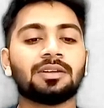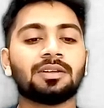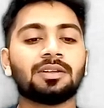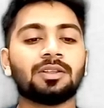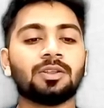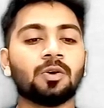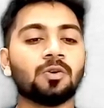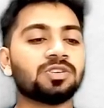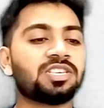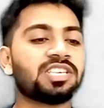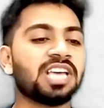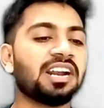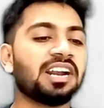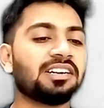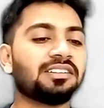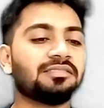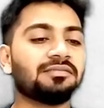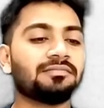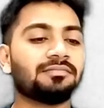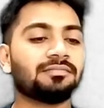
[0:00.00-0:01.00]
No
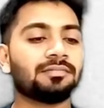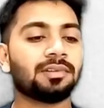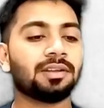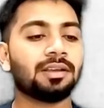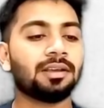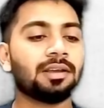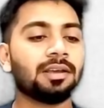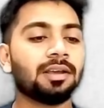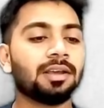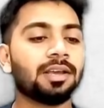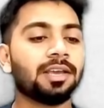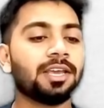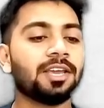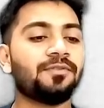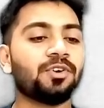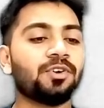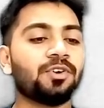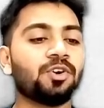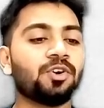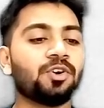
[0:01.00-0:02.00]
sad. If
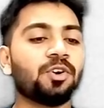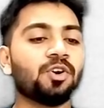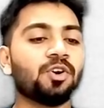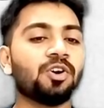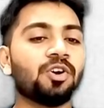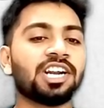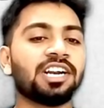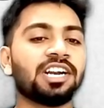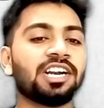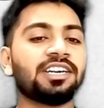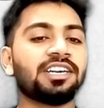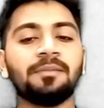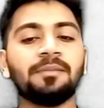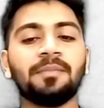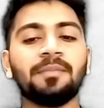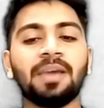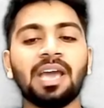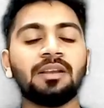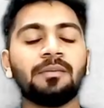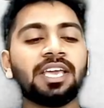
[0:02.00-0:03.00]
you don't understand, tell me. I
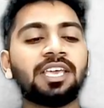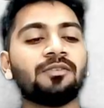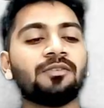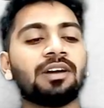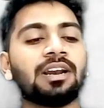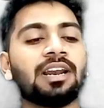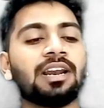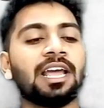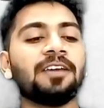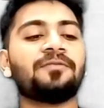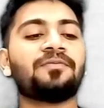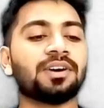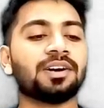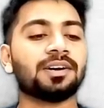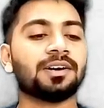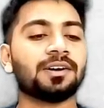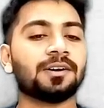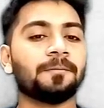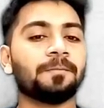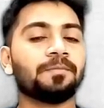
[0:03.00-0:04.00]
will make your life
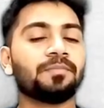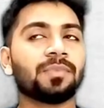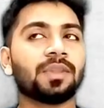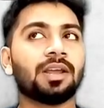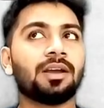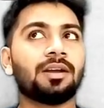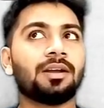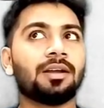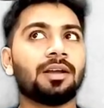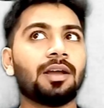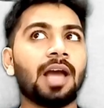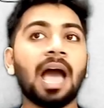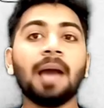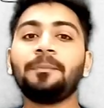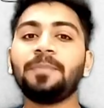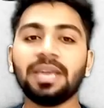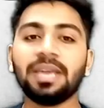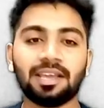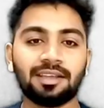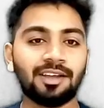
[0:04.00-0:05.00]

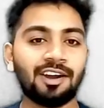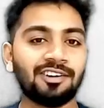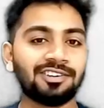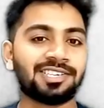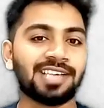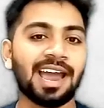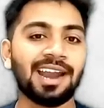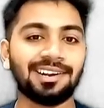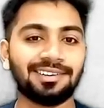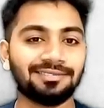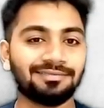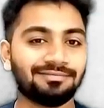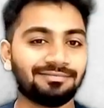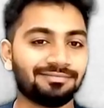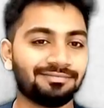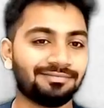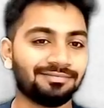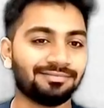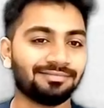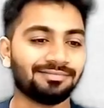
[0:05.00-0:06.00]
happy, not
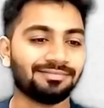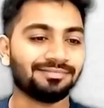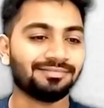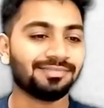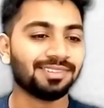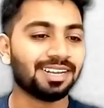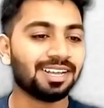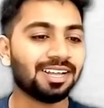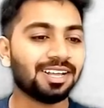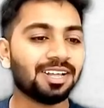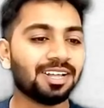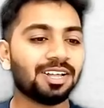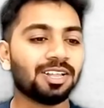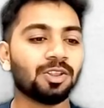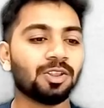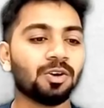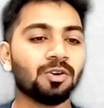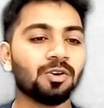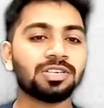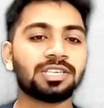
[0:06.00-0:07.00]
sad.
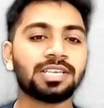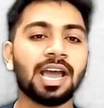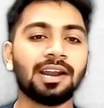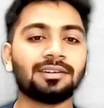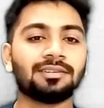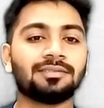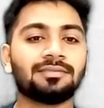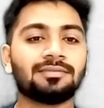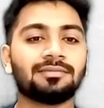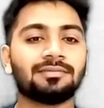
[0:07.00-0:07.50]
No sad.